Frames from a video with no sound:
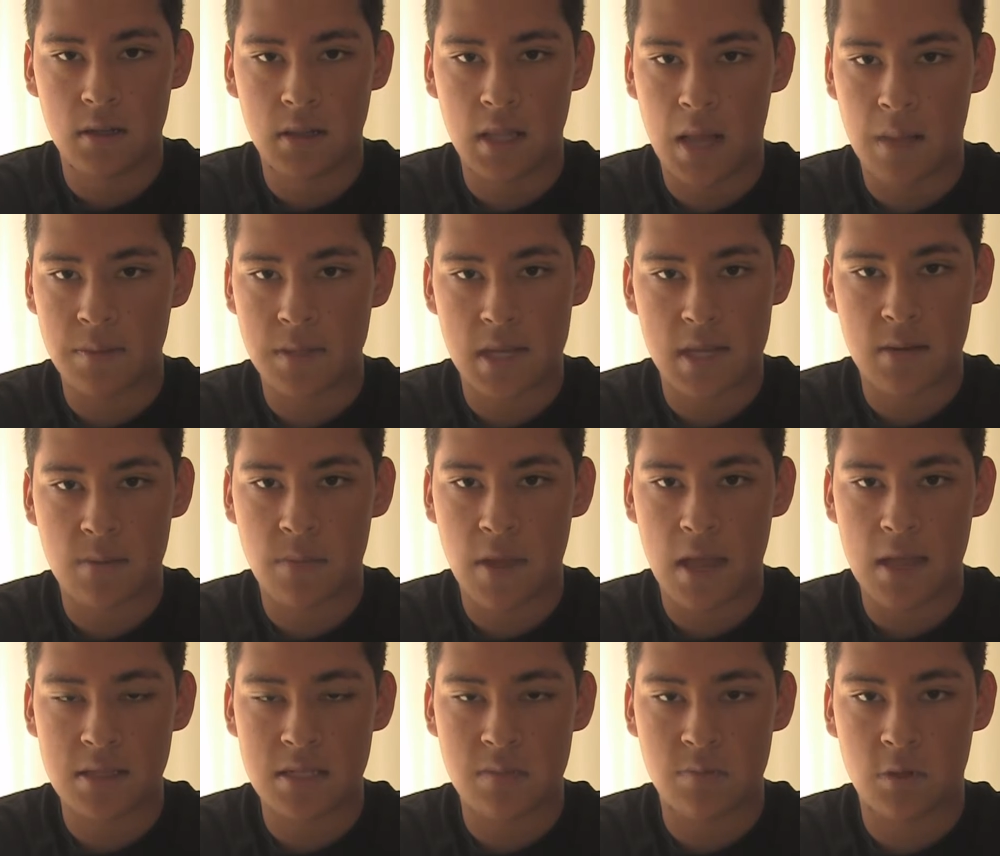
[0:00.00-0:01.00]
lopsided
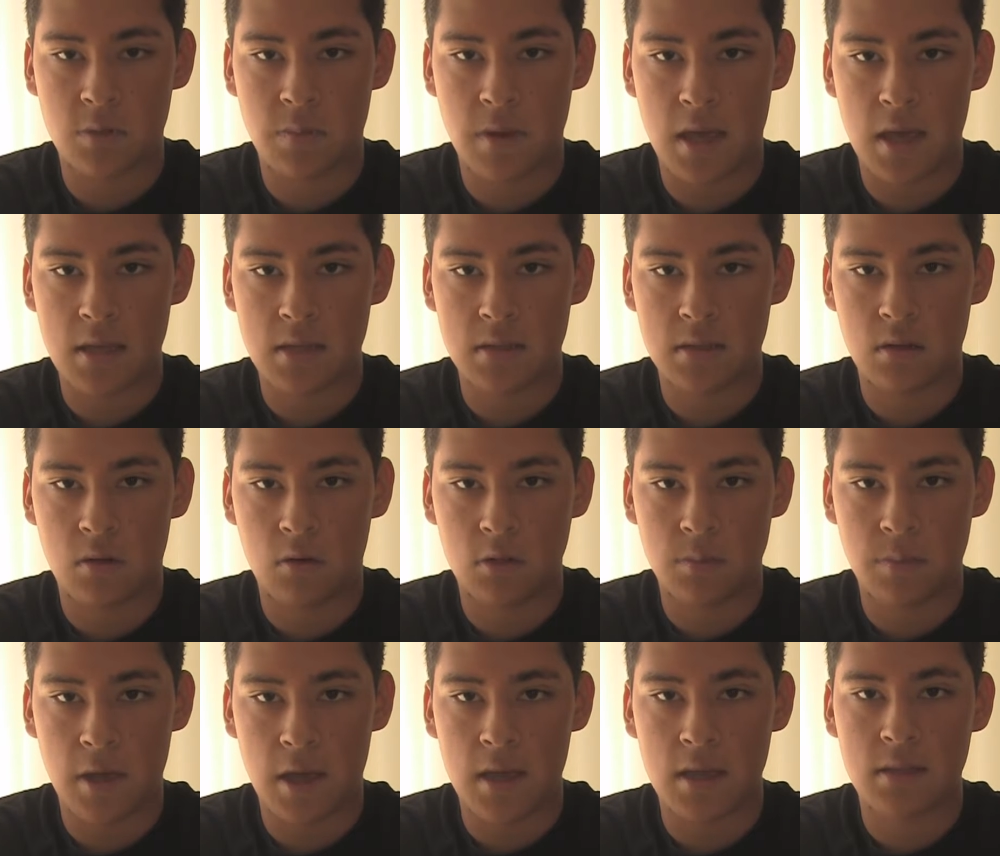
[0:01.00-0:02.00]
paint, dimpled paint,
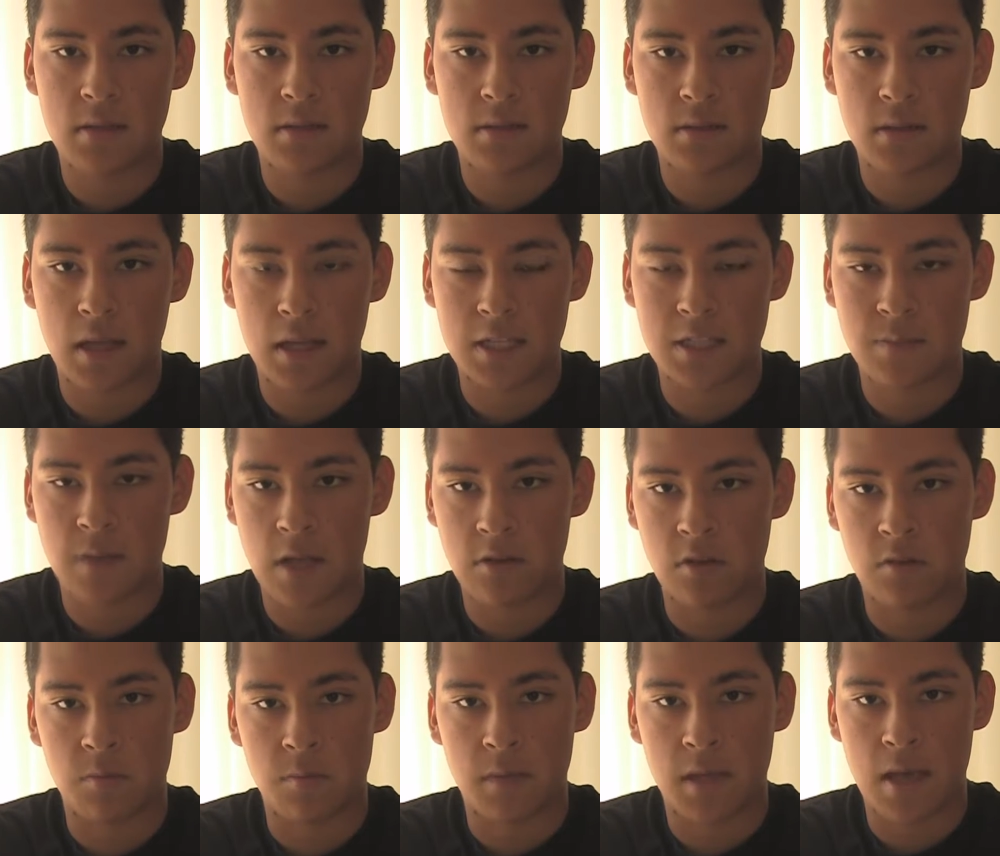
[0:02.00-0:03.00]
old paint, like
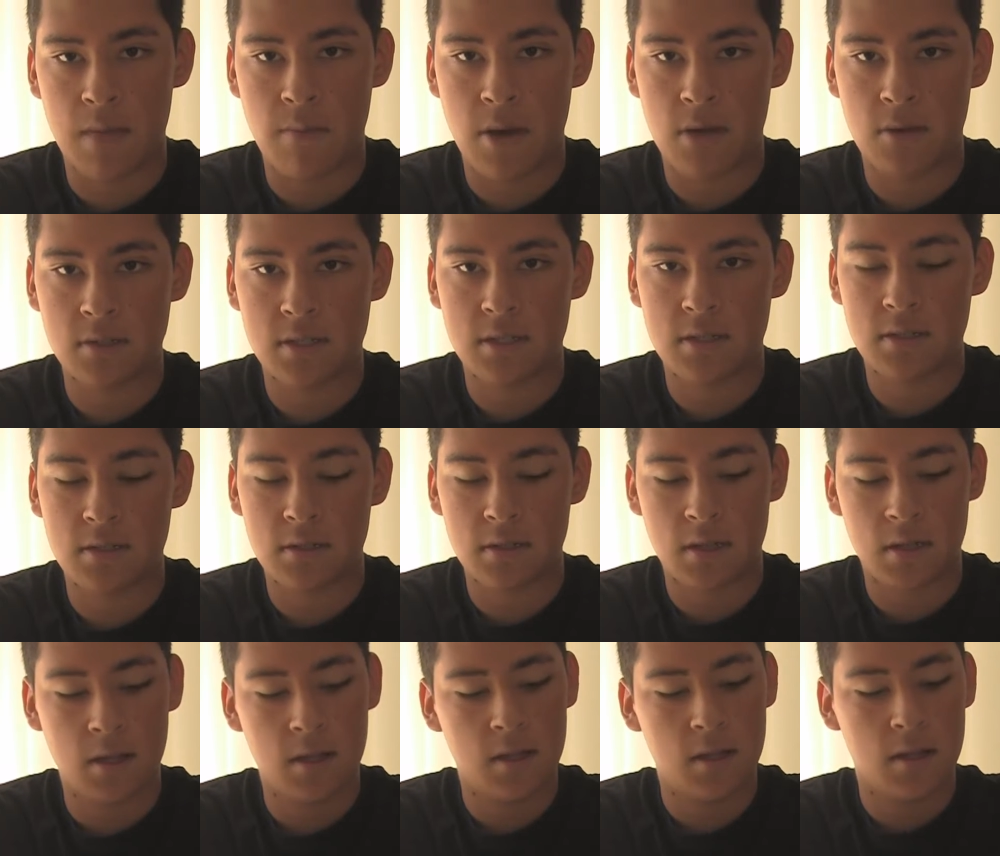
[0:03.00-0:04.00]
Spectrum from Camp Pendleton,
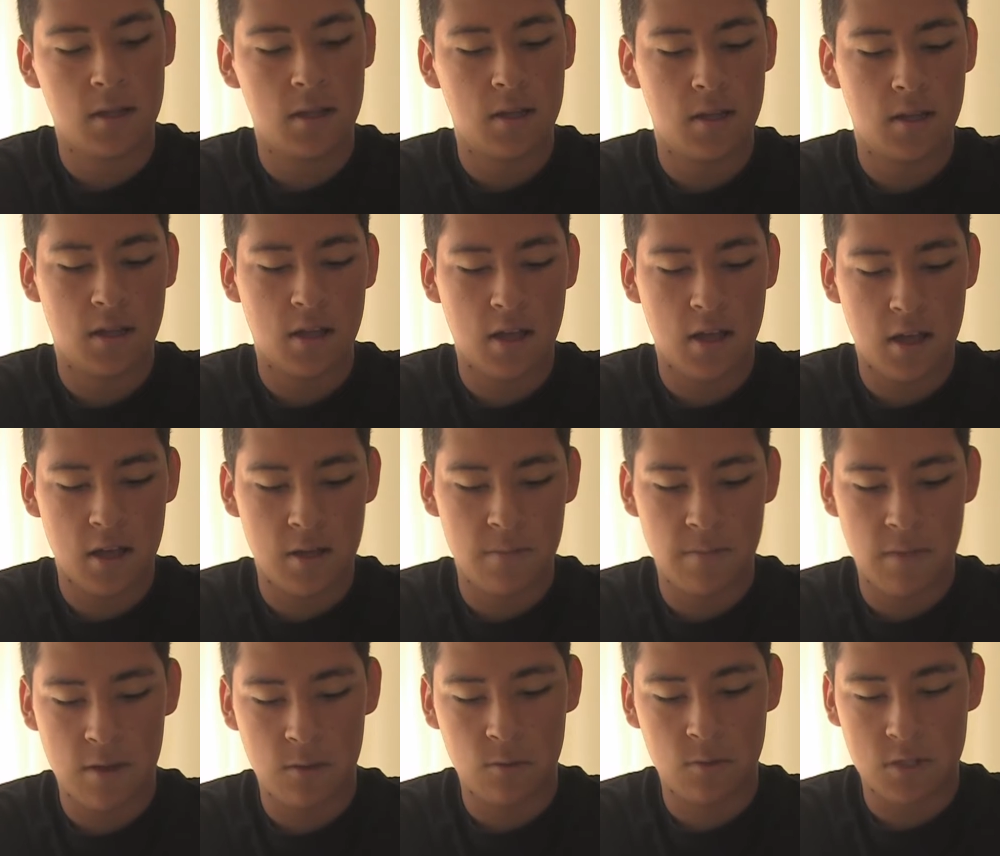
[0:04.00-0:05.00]

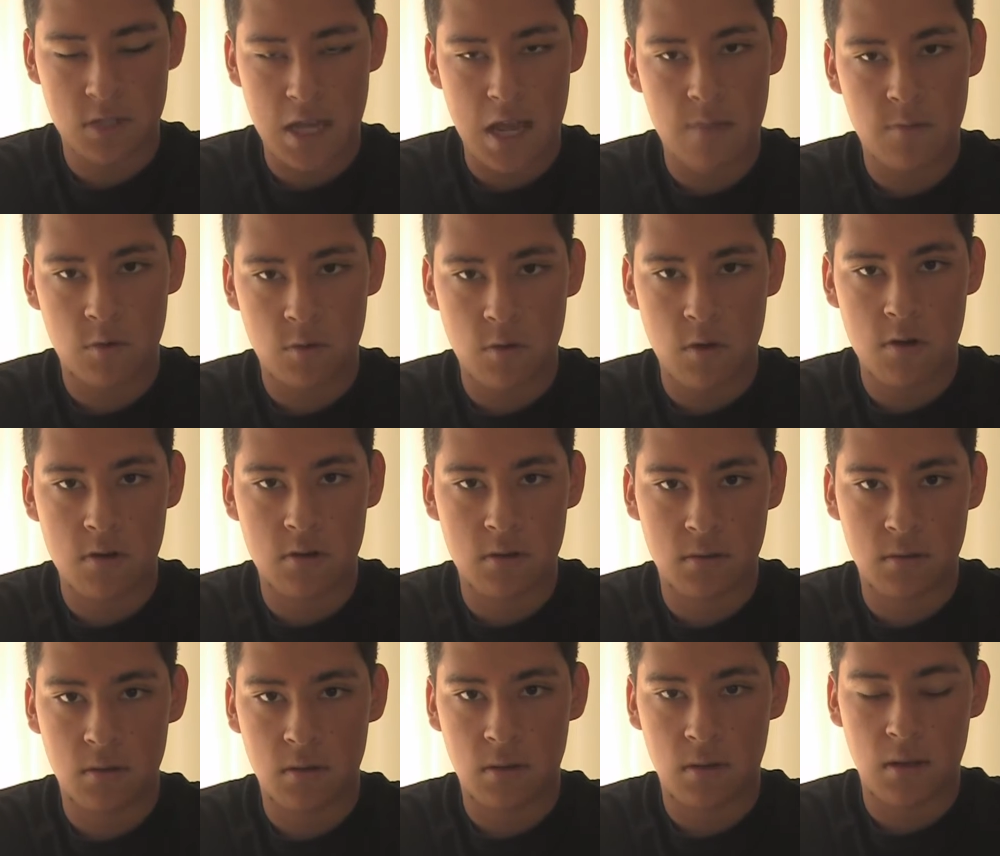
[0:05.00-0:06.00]
it will jam your
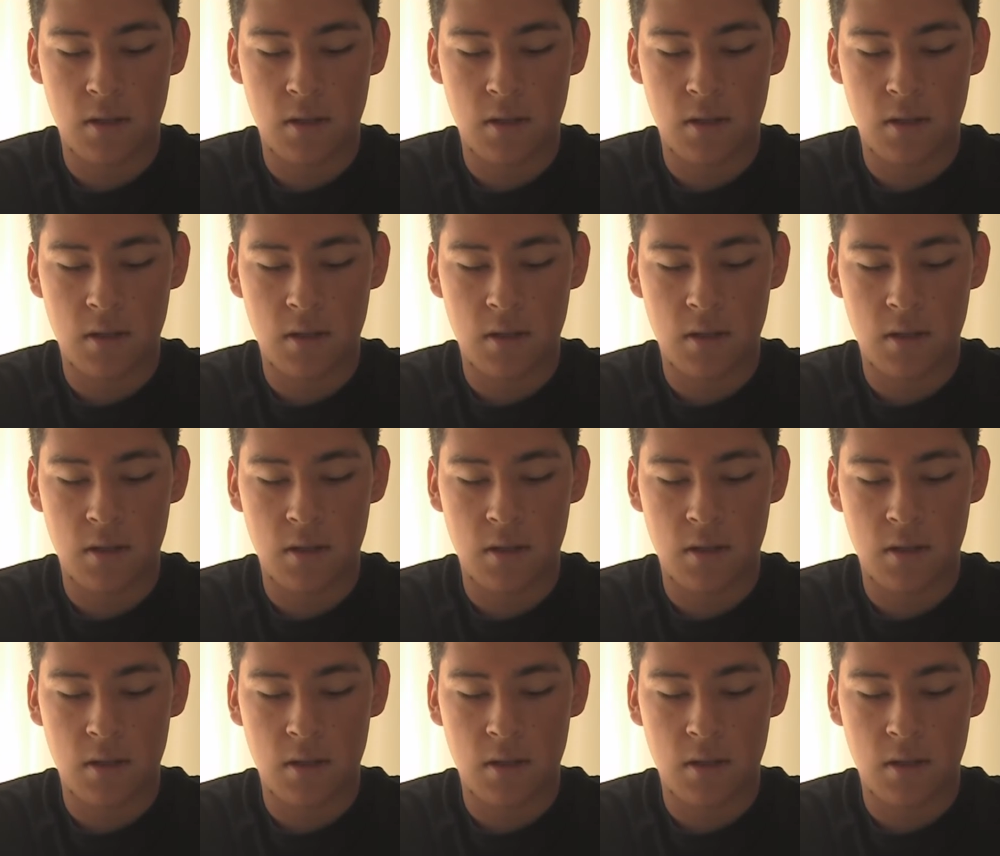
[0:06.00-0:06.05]
rotor.